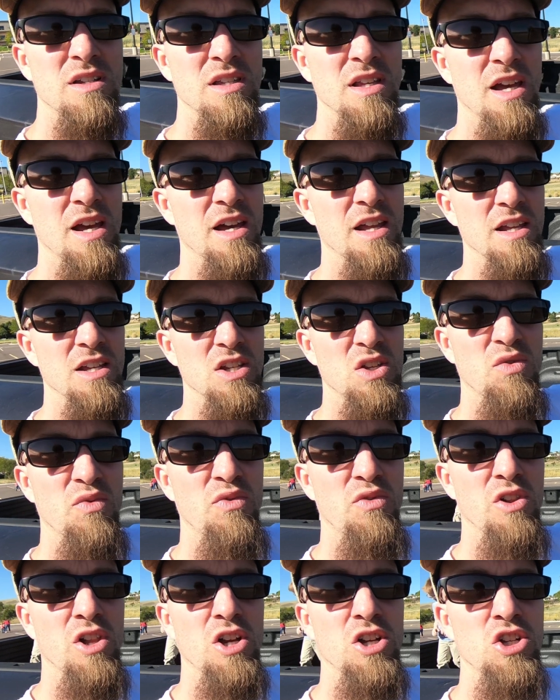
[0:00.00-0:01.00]
that is
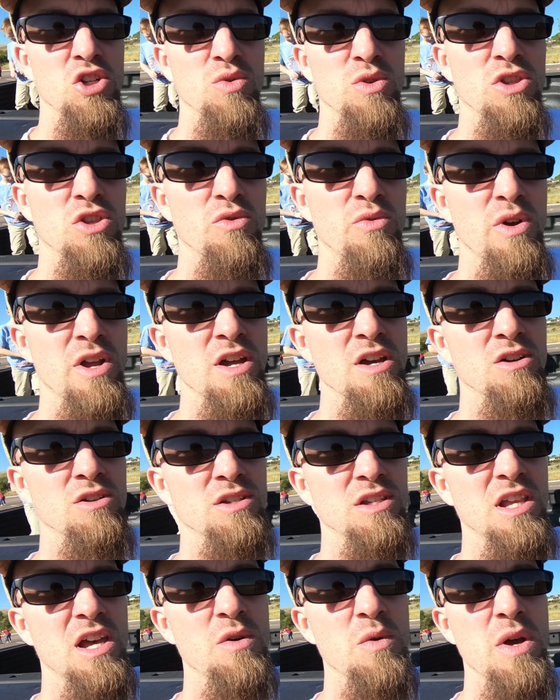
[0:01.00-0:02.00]
flush with the
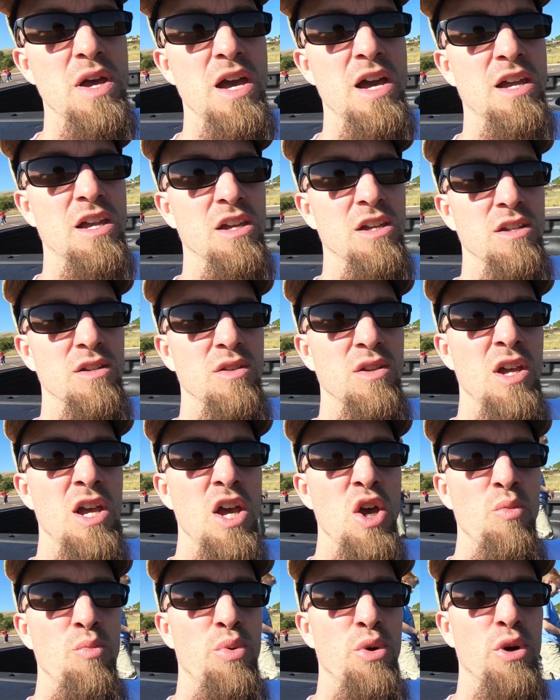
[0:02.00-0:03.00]
rails. That way I can
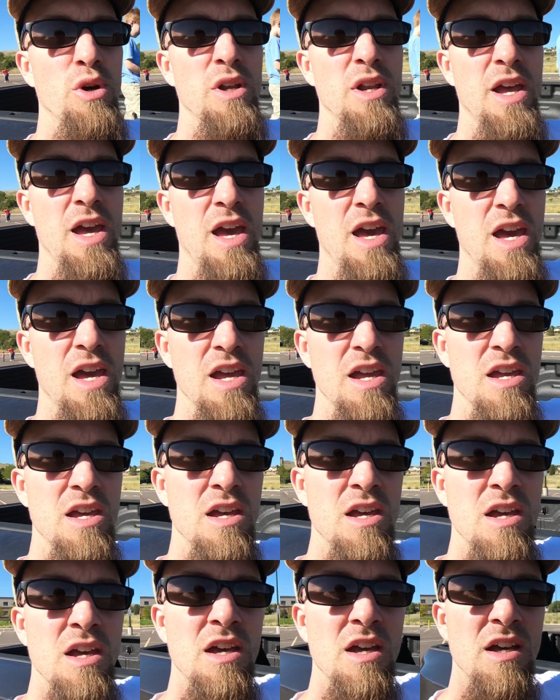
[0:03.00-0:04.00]
put a
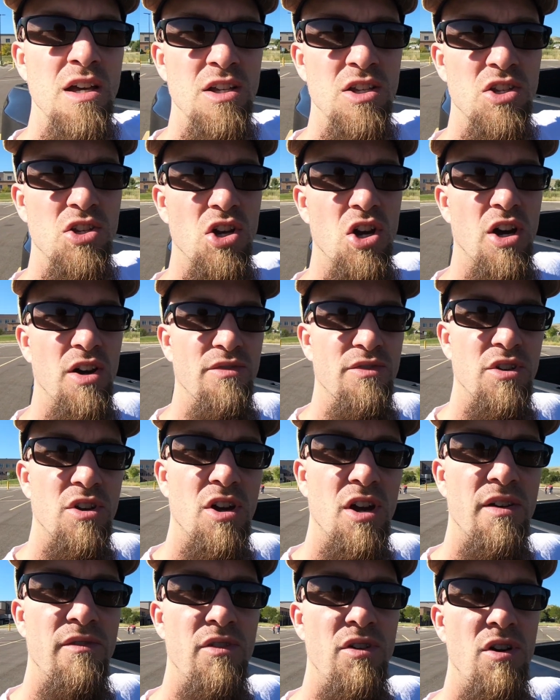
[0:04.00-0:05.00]
soft
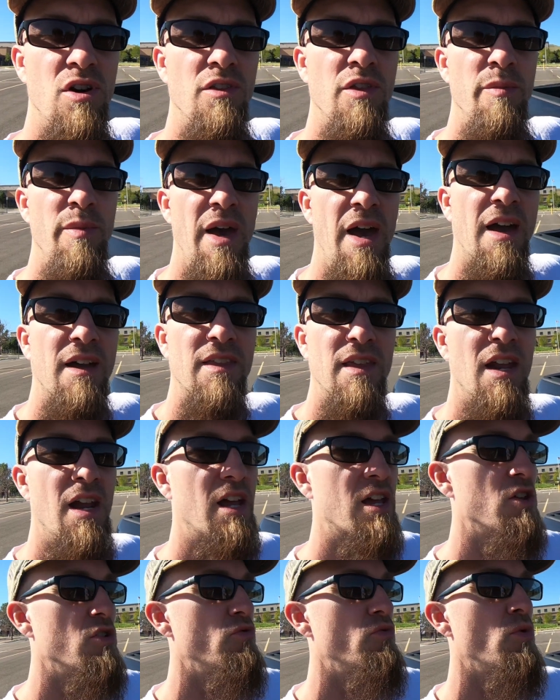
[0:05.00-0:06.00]
cover on the back that I
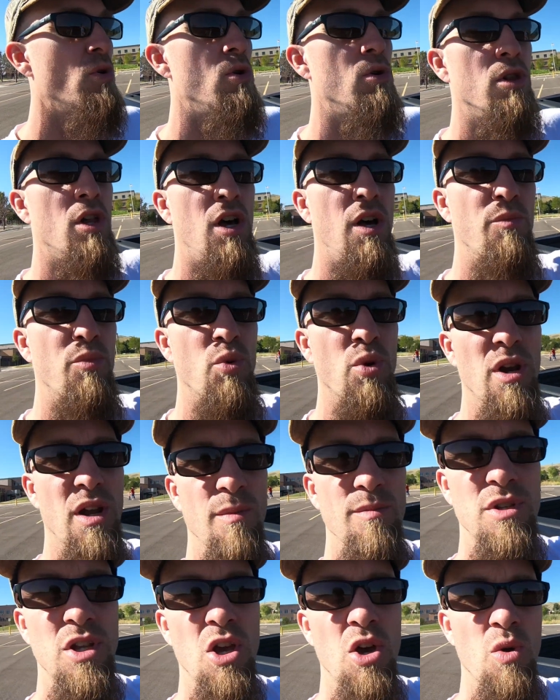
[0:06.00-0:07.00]
can roll up when
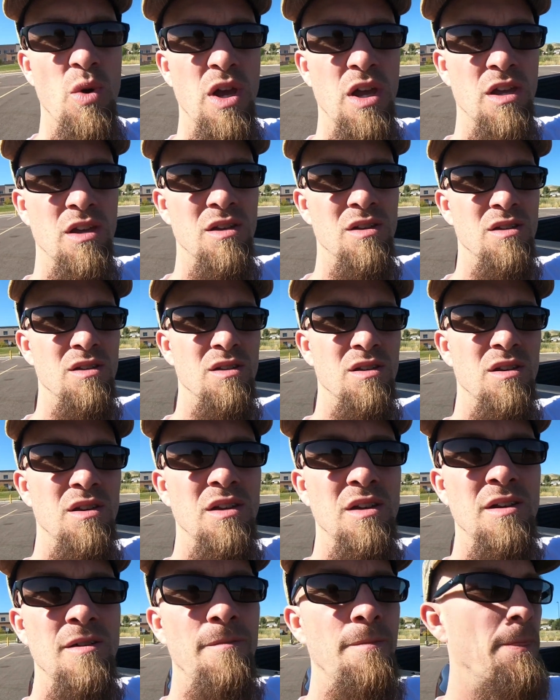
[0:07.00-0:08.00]
I'm towing,
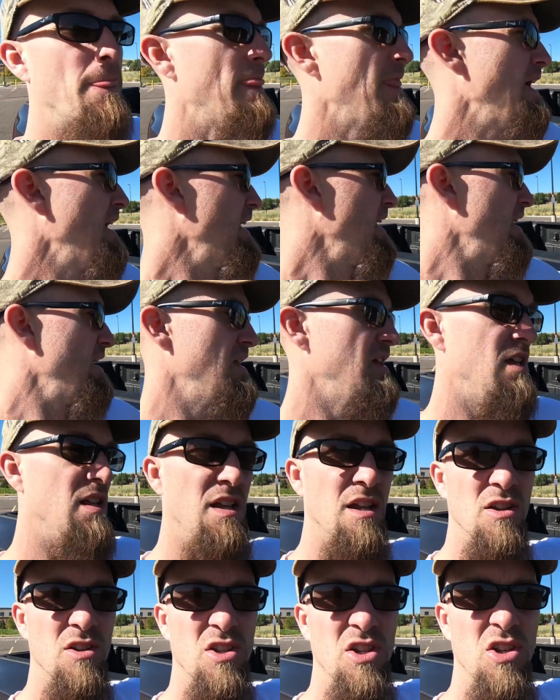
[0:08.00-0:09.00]
and
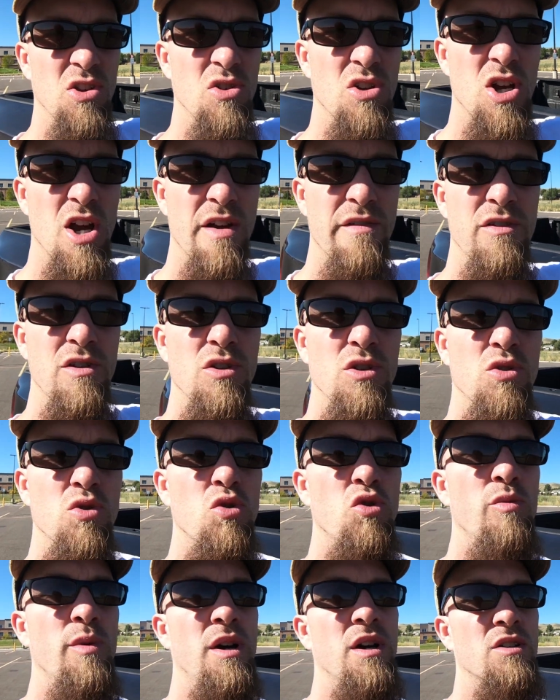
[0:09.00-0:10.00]
it'll still cover the
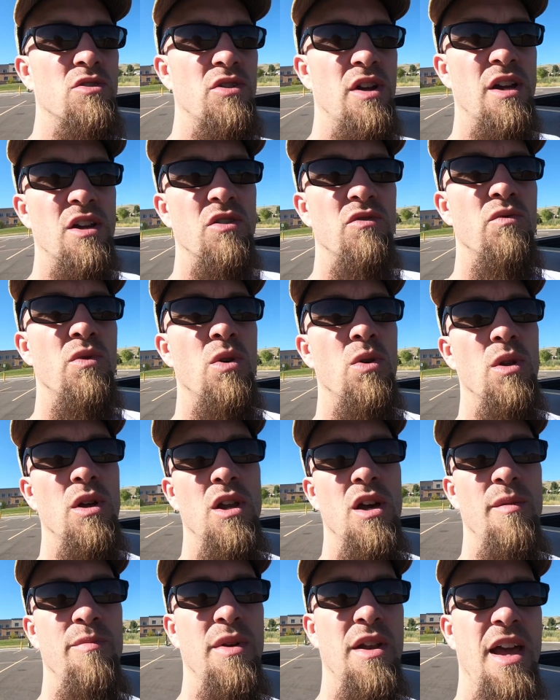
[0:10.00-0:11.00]
toolbox, or I can roll it
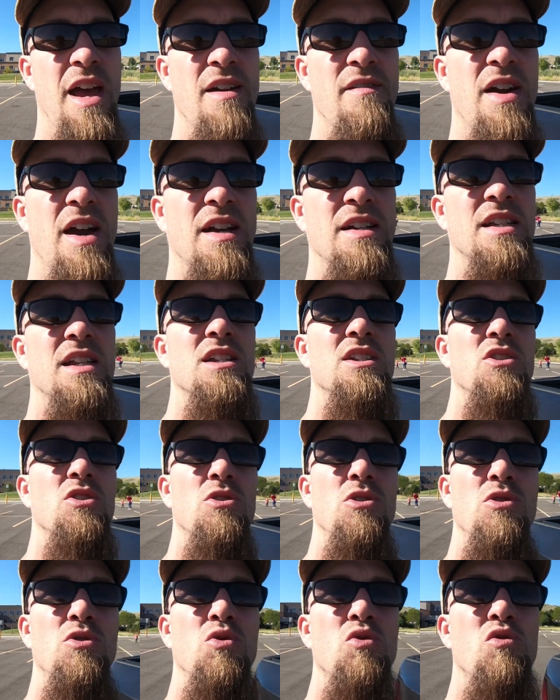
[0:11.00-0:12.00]
up and have access to
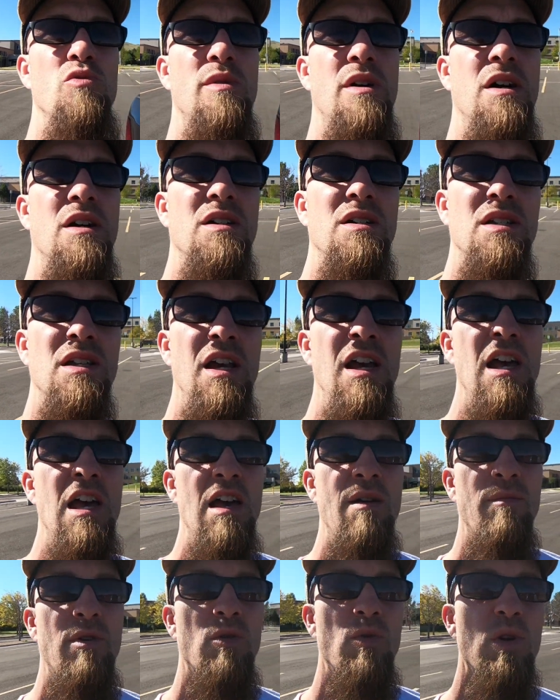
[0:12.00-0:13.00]
the toolbox.
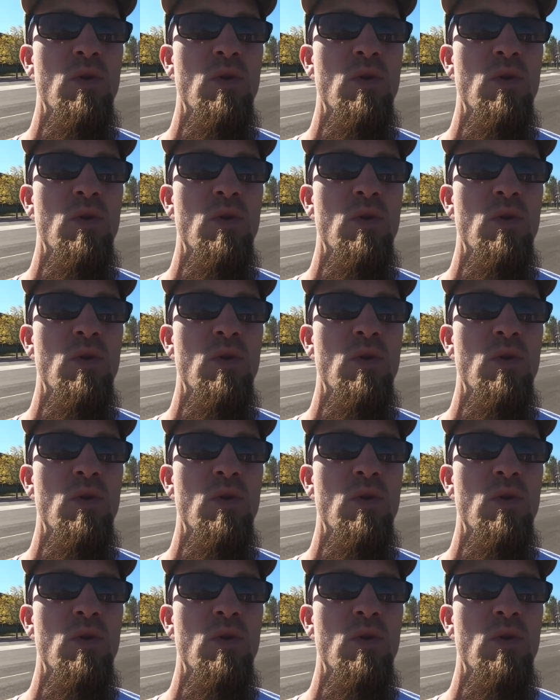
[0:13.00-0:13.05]
But we